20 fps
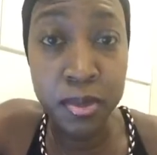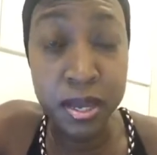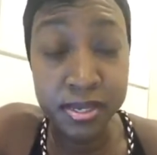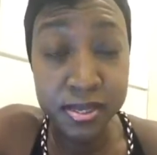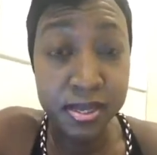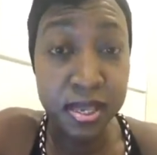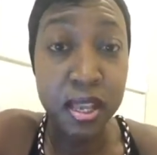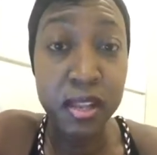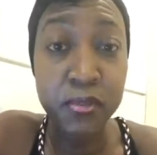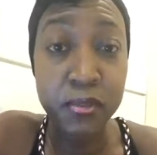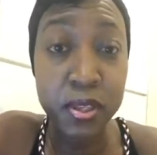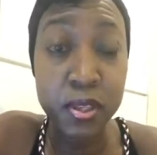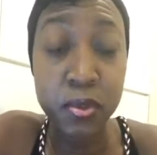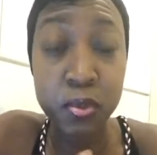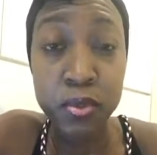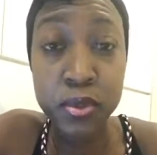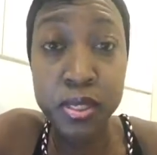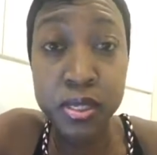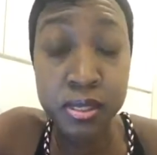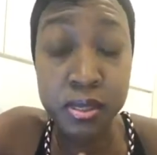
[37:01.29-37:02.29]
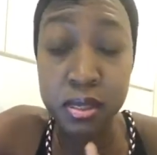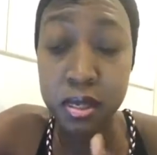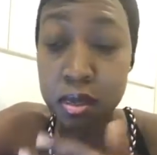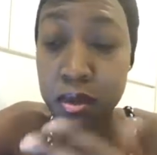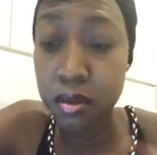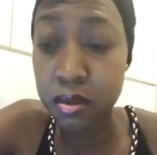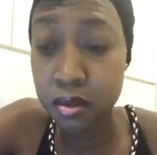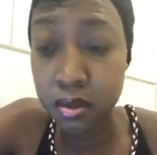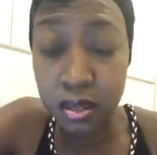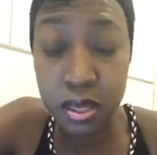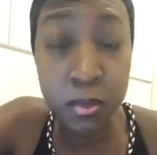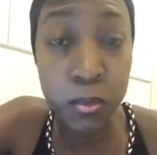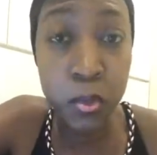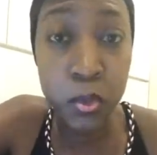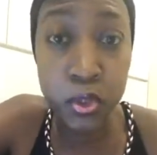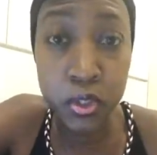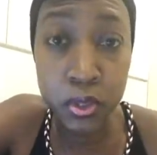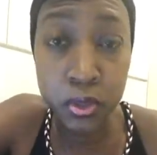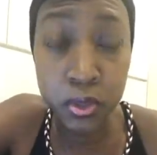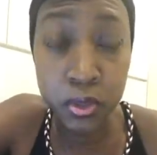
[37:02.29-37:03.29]
myself into this
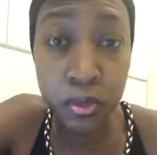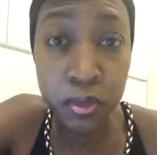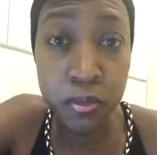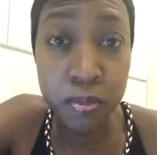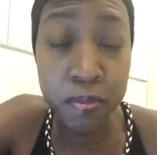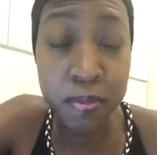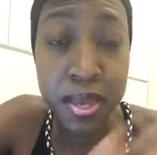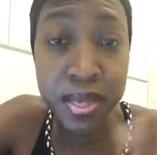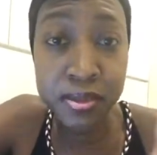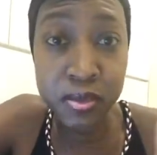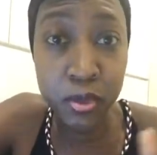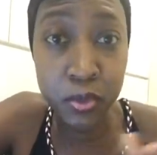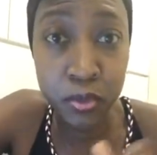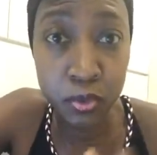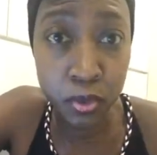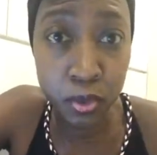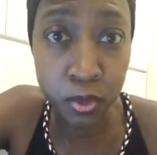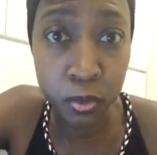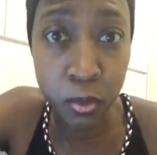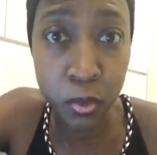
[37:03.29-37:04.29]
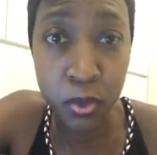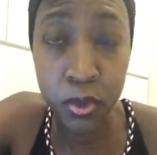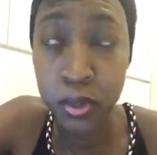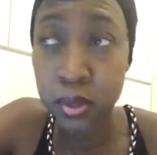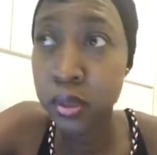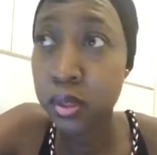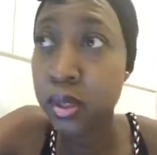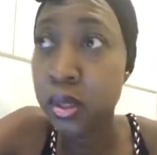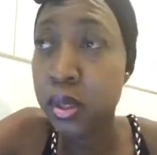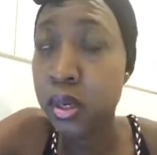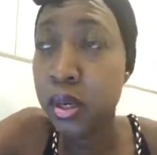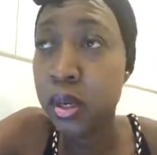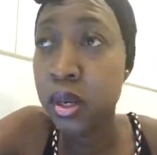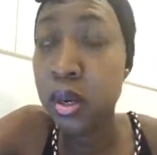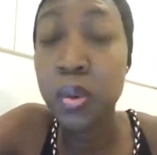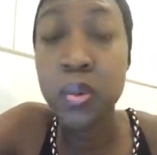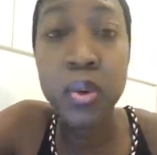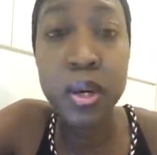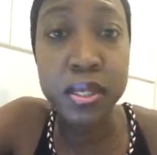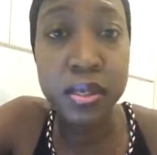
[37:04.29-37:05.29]
emotional mess or turmoil,
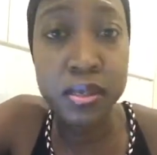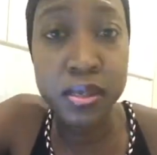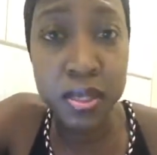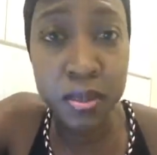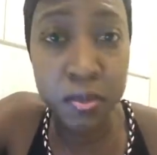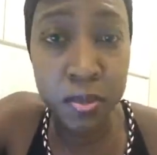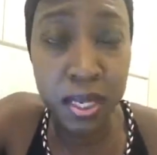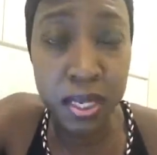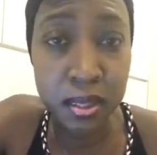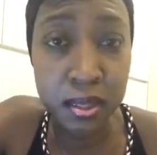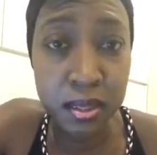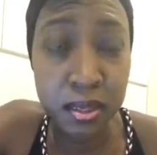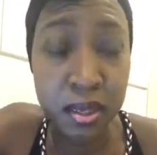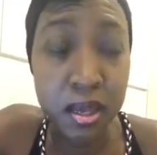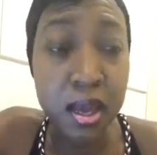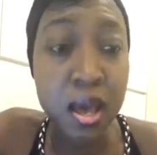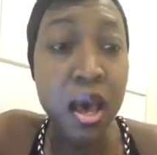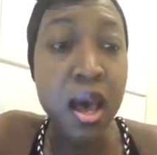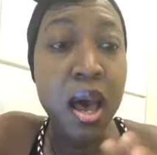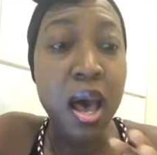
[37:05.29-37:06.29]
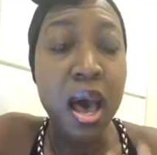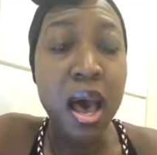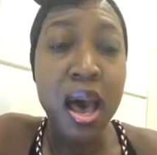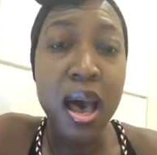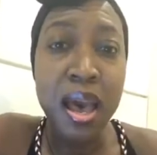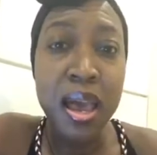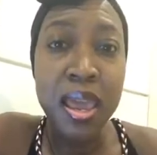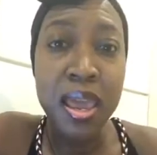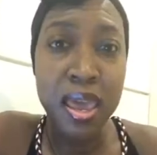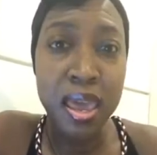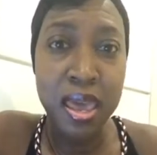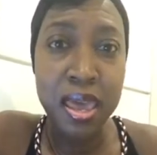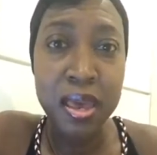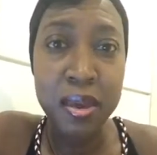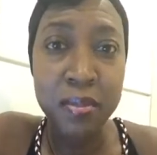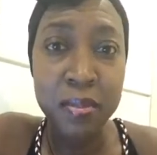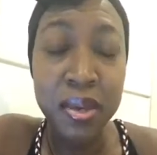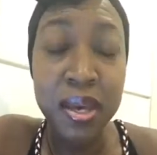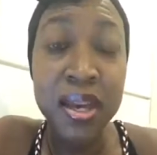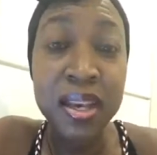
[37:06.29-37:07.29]
what does it mean? I
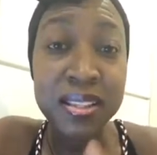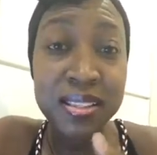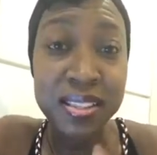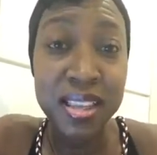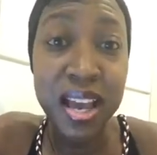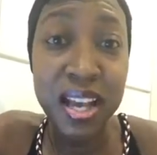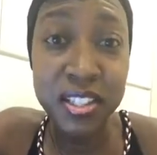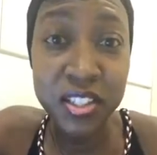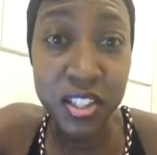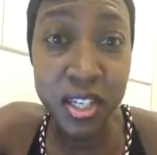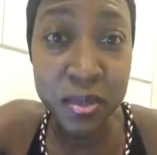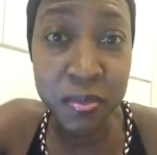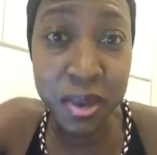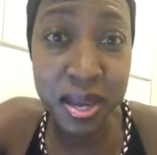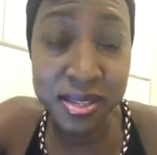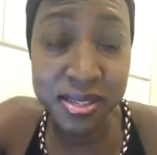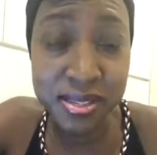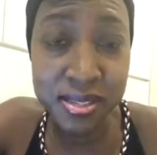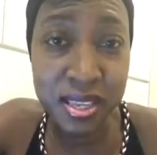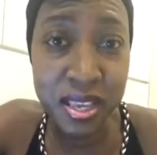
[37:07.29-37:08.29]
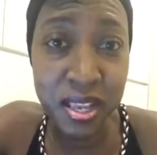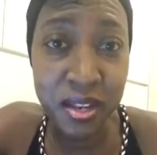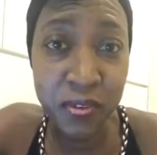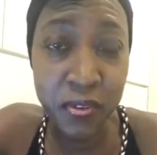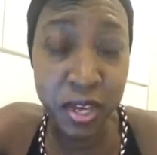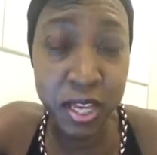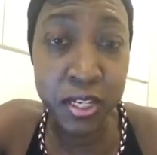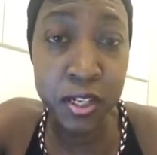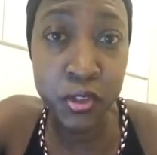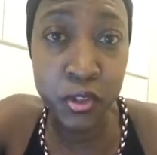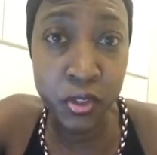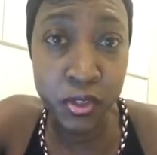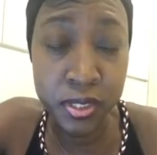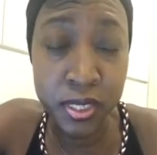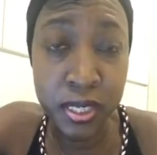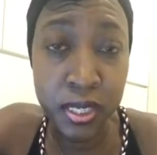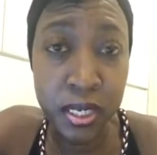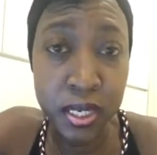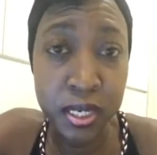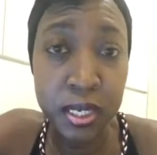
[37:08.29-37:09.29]
am attaching myself
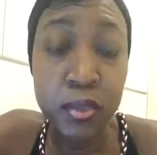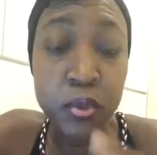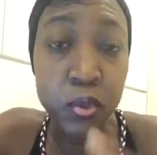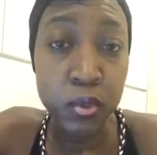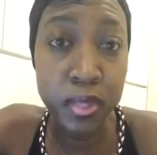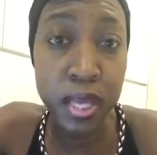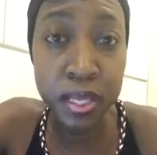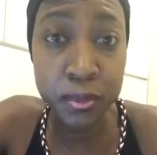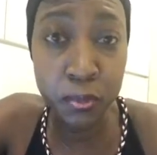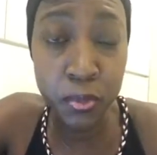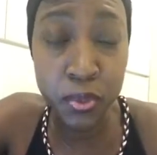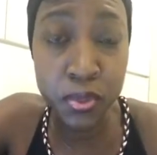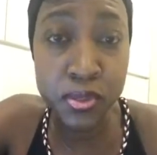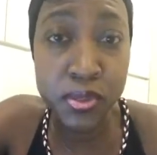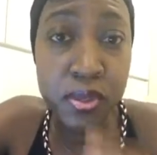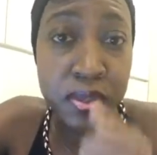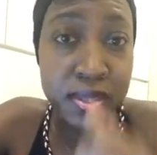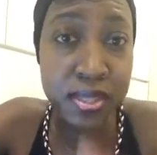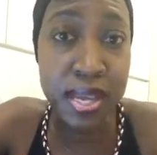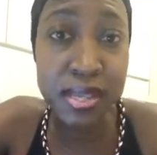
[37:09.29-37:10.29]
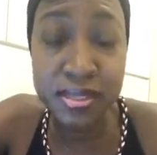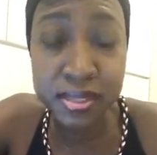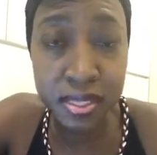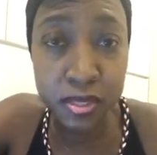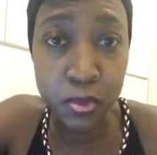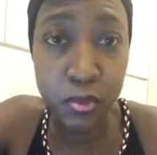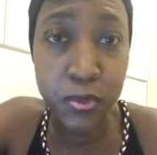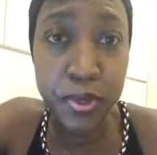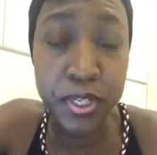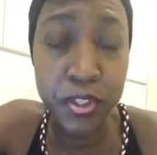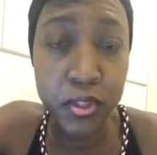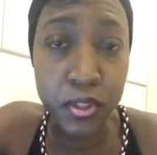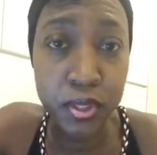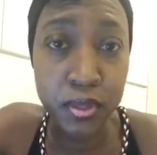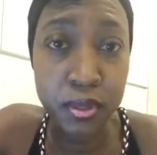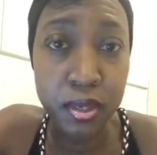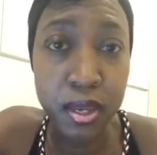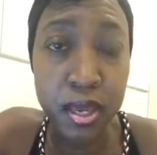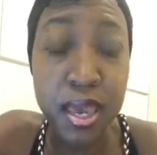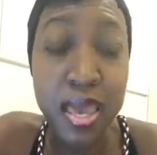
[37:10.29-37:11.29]
energetically to that person, that
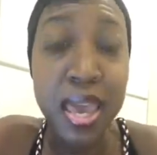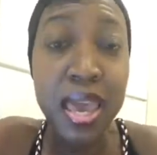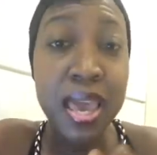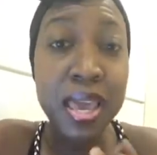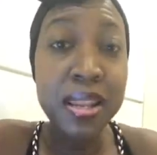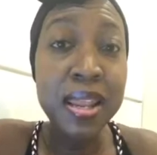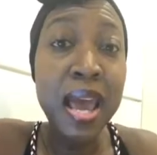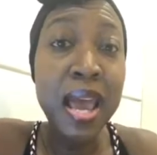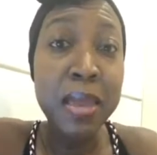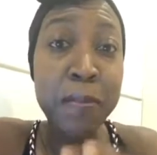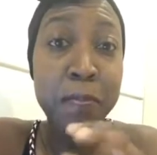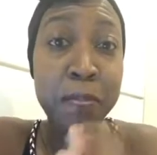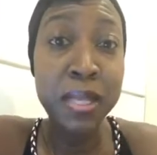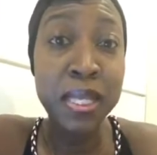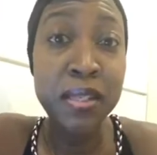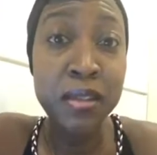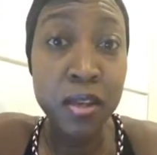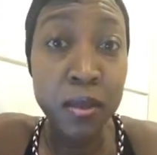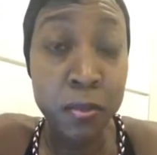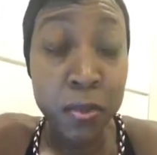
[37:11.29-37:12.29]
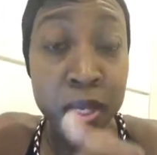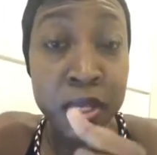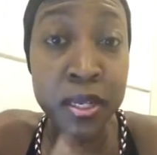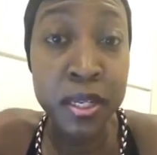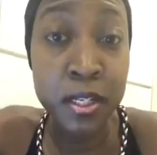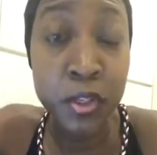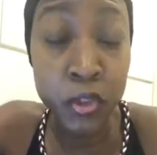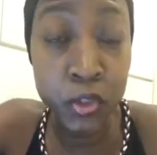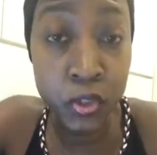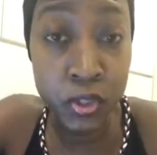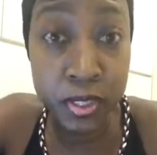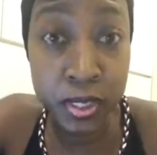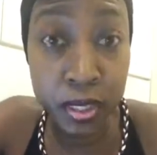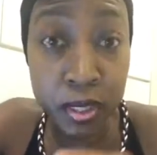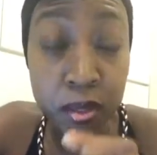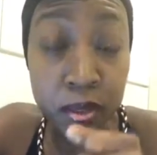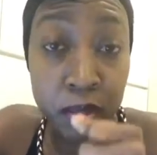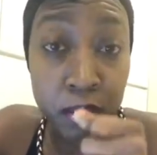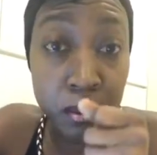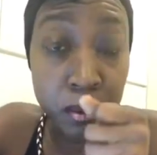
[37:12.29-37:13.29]
situation, and I build up an
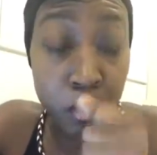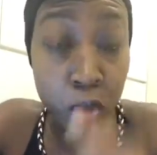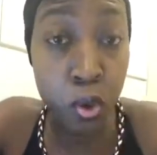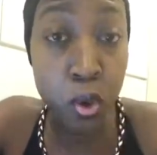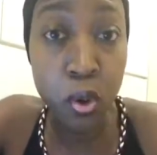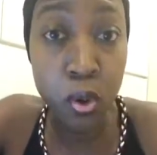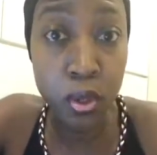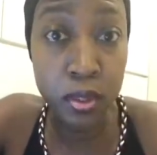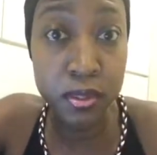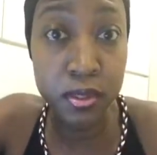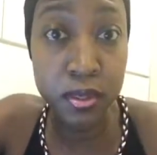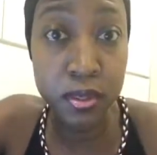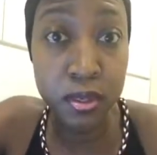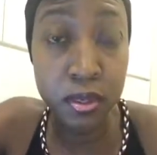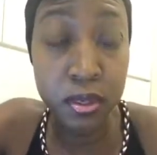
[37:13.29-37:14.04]
energetical cord,